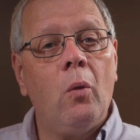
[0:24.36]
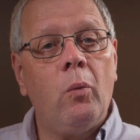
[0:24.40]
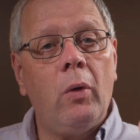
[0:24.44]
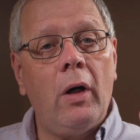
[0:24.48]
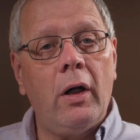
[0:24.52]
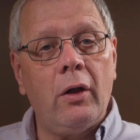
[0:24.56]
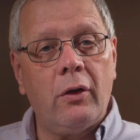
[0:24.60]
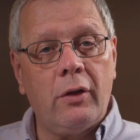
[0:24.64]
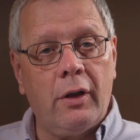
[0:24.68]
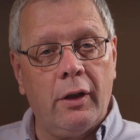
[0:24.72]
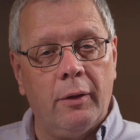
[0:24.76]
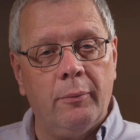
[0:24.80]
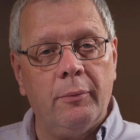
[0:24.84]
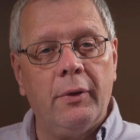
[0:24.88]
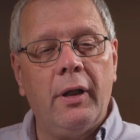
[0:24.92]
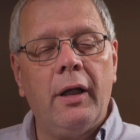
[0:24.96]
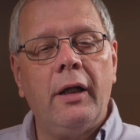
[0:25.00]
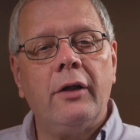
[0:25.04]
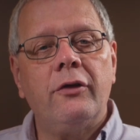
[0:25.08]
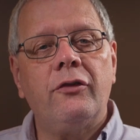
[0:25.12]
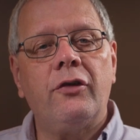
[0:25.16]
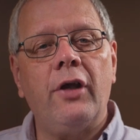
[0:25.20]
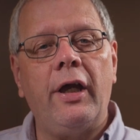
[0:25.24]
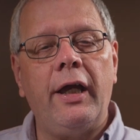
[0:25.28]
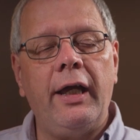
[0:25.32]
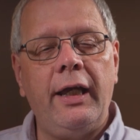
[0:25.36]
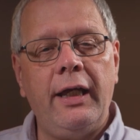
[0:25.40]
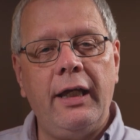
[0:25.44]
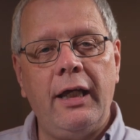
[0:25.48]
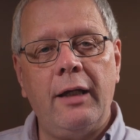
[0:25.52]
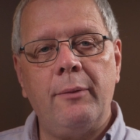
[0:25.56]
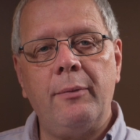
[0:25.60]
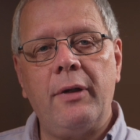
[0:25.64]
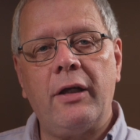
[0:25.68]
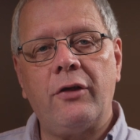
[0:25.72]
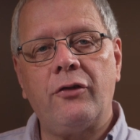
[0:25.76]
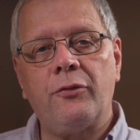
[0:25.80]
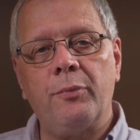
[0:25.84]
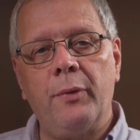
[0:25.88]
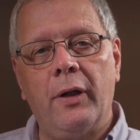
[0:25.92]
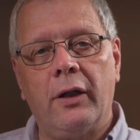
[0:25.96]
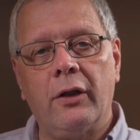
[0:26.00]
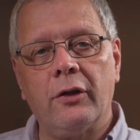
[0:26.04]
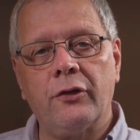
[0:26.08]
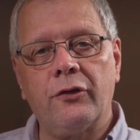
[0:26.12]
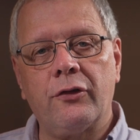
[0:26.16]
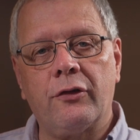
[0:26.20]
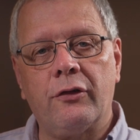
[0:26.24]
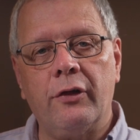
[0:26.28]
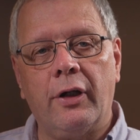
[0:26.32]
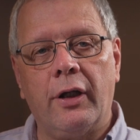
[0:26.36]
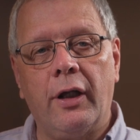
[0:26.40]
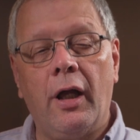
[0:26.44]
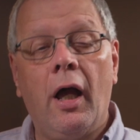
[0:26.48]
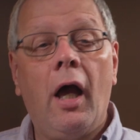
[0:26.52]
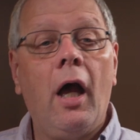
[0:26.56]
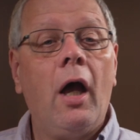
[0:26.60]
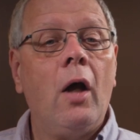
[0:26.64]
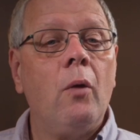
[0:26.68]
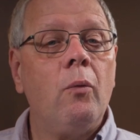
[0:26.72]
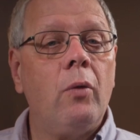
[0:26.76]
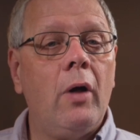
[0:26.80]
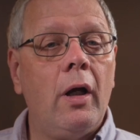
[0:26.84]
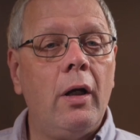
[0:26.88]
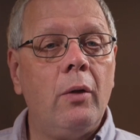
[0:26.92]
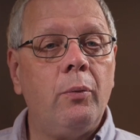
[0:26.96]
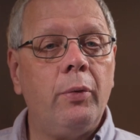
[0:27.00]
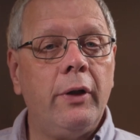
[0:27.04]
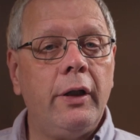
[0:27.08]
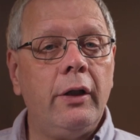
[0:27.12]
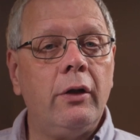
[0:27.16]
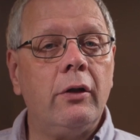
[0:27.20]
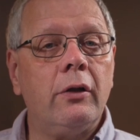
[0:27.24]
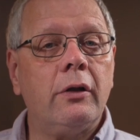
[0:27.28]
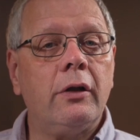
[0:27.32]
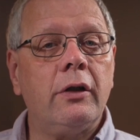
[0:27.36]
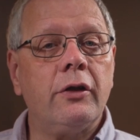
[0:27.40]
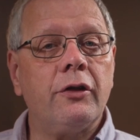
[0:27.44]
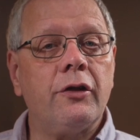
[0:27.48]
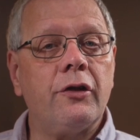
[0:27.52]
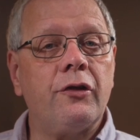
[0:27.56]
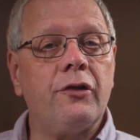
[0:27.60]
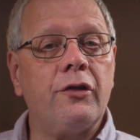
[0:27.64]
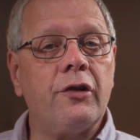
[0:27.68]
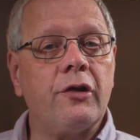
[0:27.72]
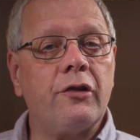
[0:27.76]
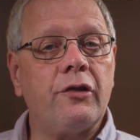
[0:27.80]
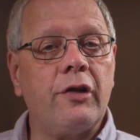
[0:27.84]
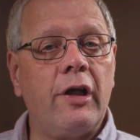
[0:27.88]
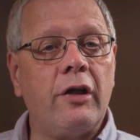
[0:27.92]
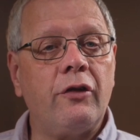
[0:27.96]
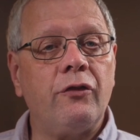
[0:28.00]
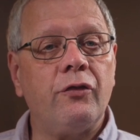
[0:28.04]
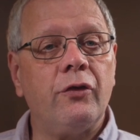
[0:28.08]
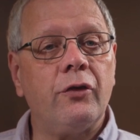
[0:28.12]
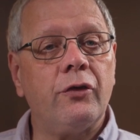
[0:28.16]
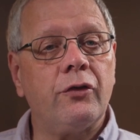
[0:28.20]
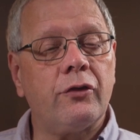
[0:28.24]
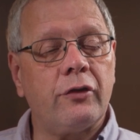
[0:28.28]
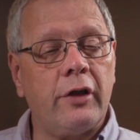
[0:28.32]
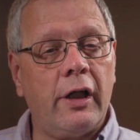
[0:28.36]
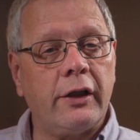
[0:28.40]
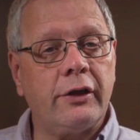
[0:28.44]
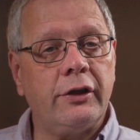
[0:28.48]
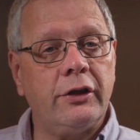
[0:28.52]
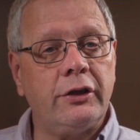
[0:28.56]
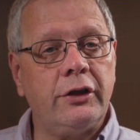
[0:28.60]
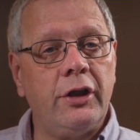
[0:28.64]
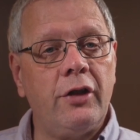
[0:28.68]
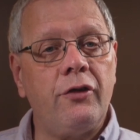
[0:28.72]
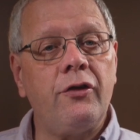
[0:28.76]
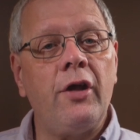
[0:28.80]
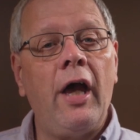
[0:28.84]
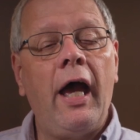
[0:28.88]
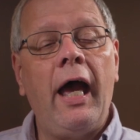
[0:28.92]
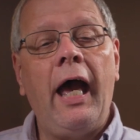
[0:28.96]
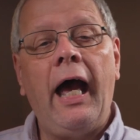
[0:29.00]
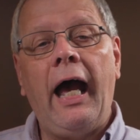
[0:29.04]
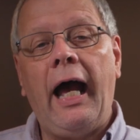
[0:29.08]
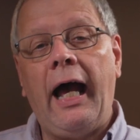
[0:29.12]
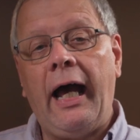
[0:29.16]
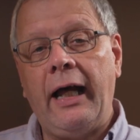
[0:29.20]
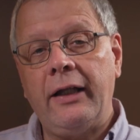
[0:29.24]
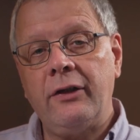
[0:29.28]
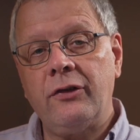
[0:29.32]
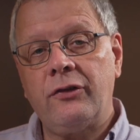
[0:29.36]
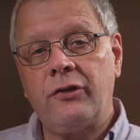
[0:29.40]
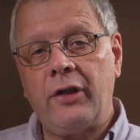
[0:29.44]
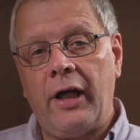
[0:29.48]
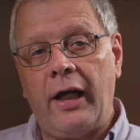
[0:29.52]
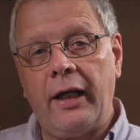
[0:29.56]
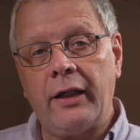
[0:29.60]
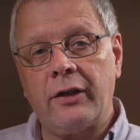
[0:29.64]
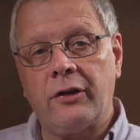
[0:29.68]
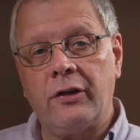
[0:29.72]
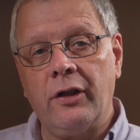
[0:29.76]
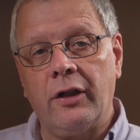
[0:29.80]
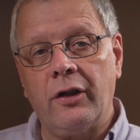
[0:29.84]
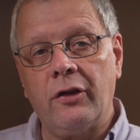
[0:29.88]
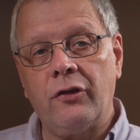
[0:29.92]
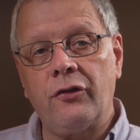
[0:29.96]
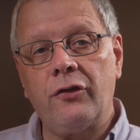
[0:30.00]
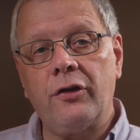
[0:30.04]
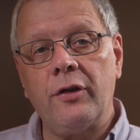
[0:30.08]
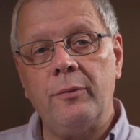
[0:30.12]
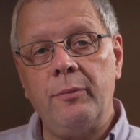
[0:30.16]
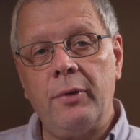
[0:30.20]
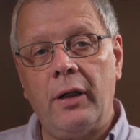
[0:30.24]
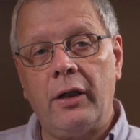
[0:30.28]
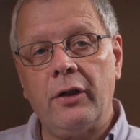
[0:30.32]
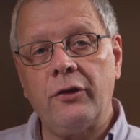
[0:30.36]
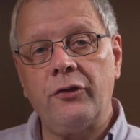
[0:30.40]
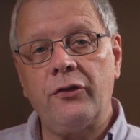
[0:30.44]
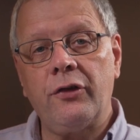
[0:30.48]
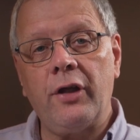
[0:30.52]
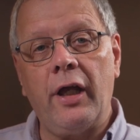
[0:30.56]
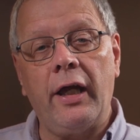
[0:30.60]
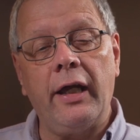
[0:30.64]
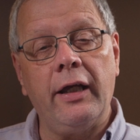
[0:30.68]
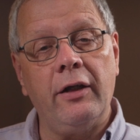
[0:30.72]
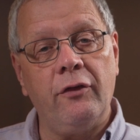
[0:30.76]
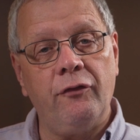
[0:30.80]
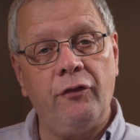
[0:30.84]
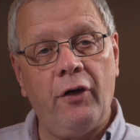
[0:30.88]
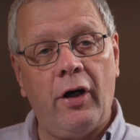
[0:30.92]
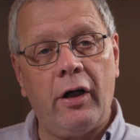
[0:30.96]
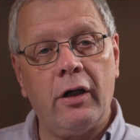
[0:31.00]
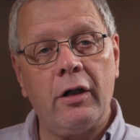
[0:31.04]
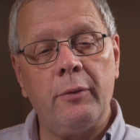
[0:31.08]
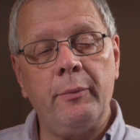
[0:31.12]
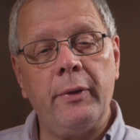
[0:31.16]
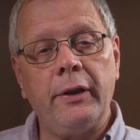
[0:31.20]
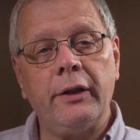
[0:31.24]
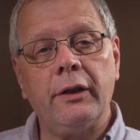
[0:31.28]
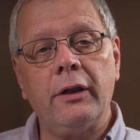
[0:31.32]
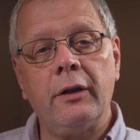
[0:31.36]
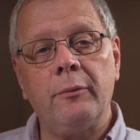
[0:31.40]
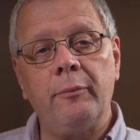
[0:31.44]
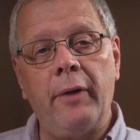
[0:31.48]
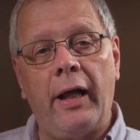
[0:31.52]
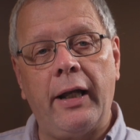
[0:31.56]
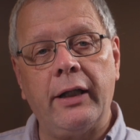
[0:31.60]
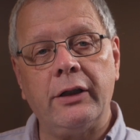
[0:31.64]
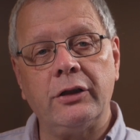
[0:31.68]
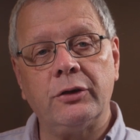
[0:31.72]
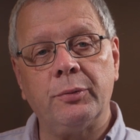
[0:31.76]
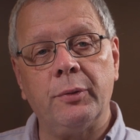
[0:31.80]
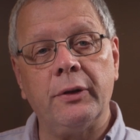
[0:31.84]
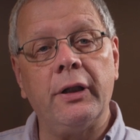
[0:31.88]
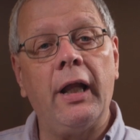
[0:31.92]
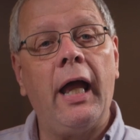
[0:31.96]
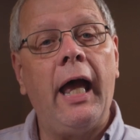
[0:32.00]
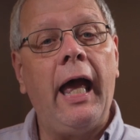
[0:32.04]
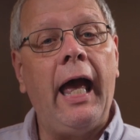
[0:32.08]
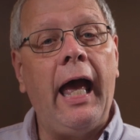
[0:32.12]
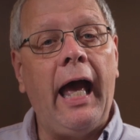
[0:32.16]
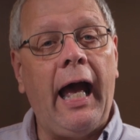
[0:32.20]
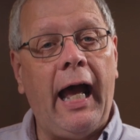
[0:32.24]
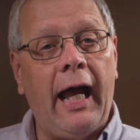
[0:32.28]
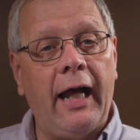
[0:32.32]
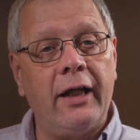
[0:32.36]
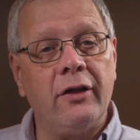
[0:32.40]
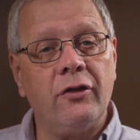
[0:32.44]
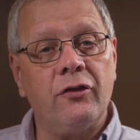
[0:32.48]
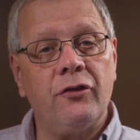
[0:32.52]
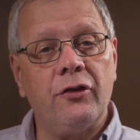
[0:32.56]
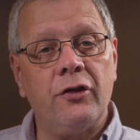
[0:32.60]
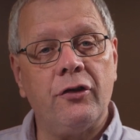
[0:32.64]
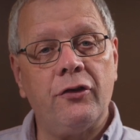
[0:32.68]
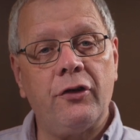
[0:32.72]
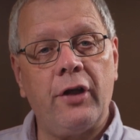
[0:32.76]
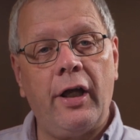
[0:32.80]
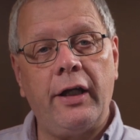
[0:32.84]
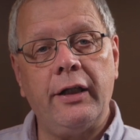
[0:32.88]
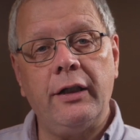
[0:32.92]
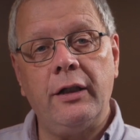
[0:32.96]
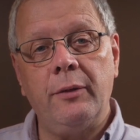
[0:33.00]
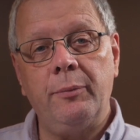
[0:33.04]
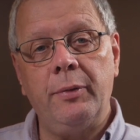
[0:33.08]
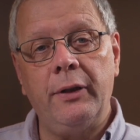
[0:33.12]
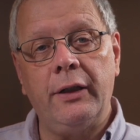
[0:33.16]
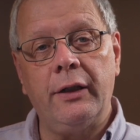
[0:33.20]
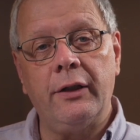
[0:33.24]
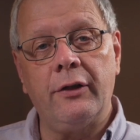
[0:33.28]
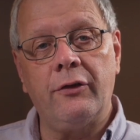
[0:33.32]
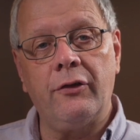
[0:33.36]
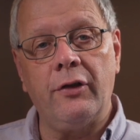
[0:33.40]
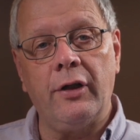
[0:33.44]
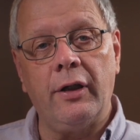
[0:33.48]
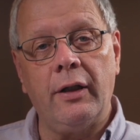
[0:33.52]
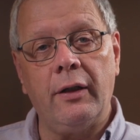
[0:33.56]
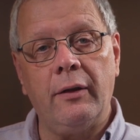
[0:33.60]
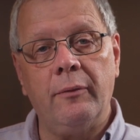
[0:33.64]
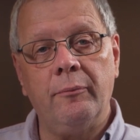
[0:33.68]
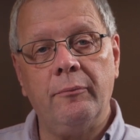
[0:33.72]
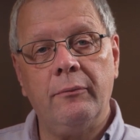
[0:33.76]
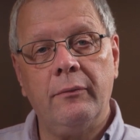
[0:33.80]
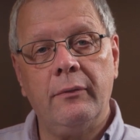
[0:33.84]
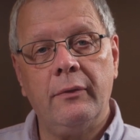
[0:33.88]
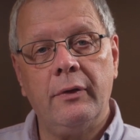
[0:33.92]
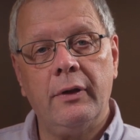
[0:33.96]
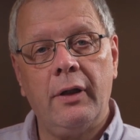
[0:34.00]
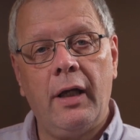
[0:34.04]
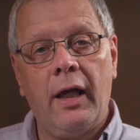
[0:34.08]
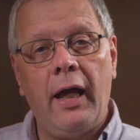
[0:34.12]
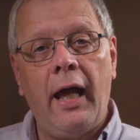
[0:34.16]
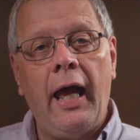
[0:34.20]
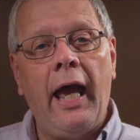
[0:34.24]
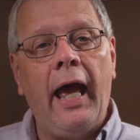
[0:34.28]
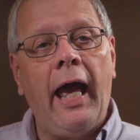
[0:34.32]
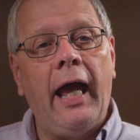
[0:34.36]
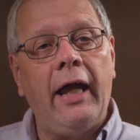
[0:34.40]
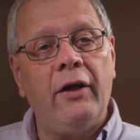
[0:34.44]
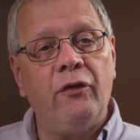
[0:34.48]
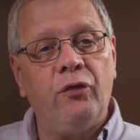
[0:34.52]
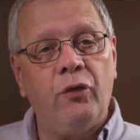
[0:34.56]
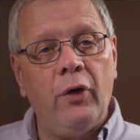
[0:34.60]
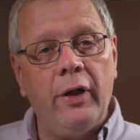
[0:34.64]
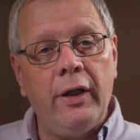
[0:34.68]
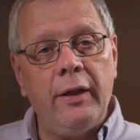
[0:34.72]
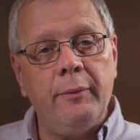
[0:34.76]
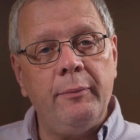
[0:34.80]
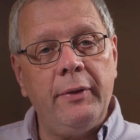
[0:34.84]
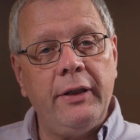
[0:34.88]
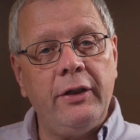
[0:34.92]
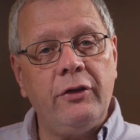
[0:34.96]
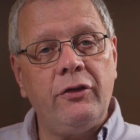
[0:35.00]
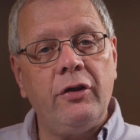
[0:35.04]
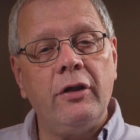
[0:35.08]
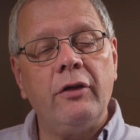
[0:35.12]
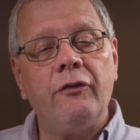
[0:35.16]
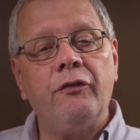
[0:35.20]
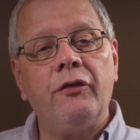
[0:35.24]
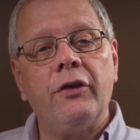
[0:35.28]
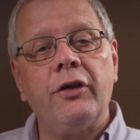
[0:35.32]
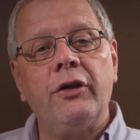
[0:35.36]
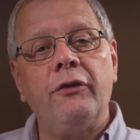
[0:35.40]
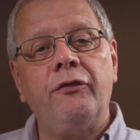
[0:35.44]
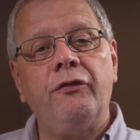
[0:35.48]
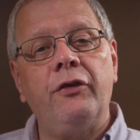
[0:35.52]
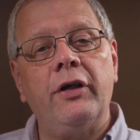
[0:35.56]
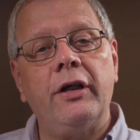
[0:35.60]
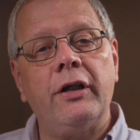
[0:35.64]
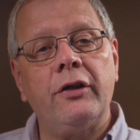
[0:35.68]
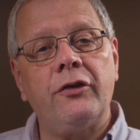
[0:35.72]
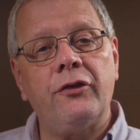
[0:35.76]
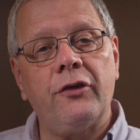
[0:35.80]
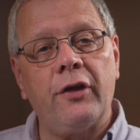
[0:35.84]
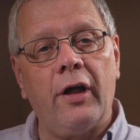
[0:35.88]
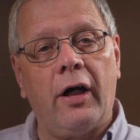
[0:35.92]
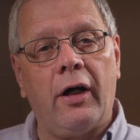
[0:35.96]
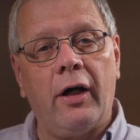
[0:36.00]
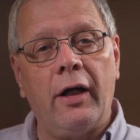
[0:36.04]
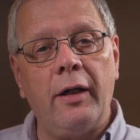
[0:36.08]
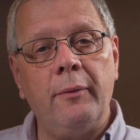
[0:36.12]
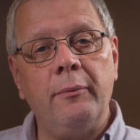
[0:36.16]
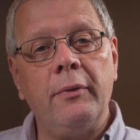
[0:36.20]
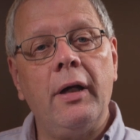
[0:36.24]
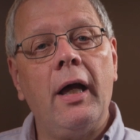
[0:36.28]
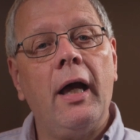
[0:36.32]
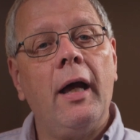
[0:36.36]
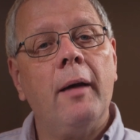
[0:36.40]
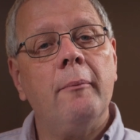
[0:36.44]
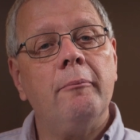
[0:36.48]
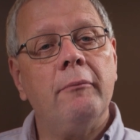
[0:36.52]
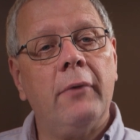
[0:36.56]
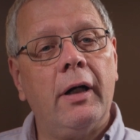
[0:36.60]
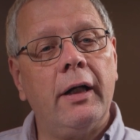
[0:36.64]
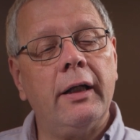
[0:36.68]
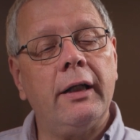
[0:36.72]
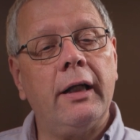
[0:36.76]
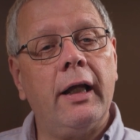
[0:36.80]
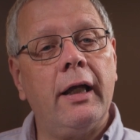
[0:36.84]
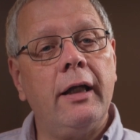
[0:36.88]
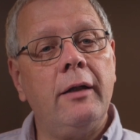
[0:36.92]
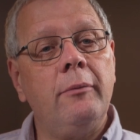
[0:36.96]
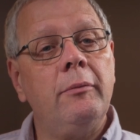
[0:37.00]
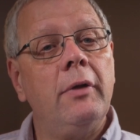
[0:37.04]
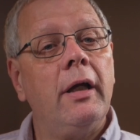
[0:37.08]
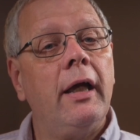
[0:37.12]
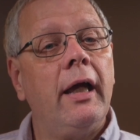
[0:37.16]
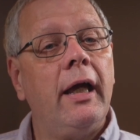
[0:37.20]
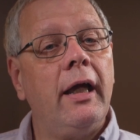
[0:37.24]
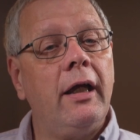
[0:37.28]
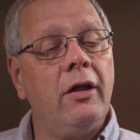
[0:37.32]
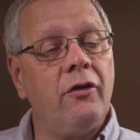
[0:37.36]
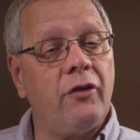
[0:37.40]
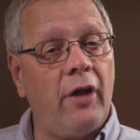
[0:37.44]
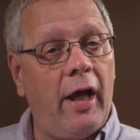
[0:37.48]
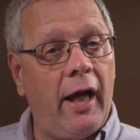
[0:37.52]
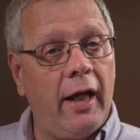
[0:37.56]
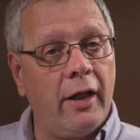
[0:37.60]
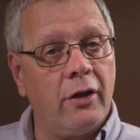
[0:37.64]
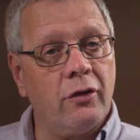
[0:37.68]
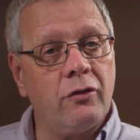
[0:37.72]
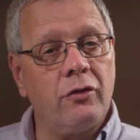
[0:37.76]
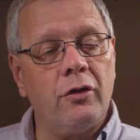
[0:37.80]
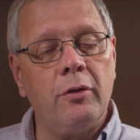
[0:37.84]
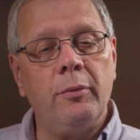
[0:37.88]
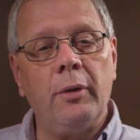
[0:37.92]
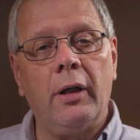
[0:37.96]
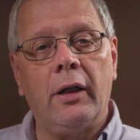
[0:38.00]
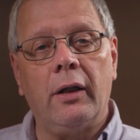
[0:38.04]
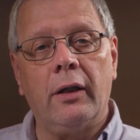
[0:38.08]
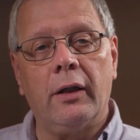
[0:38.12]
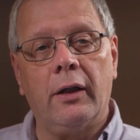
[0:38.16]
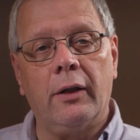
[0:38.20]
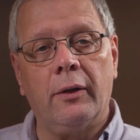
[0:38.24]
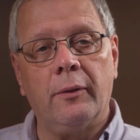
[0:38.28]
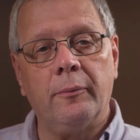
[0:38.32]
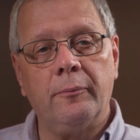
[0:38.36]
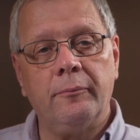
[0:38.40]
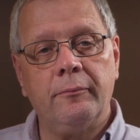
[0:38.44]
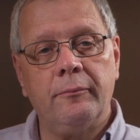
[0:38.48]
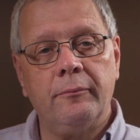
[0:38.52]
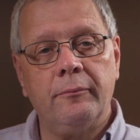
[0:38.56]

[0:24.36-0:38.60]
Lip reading: Welcome to EMSmastery, where we look at the successful strategies and tactics to master environmental management and sustainability. If we're meeting for the first time, my name is Andrew Marlowe.